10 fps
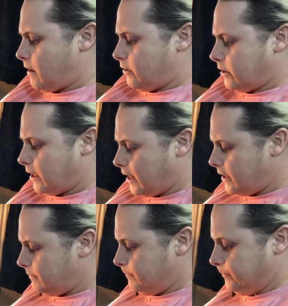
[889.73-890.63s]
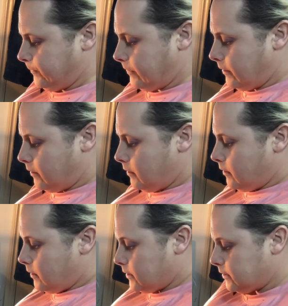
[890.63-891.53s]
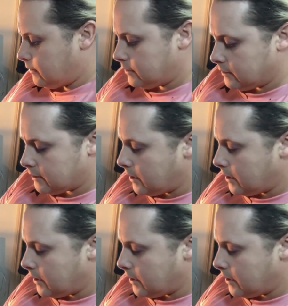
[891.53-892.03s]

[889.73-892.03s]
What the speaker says: Okay, so I'm going to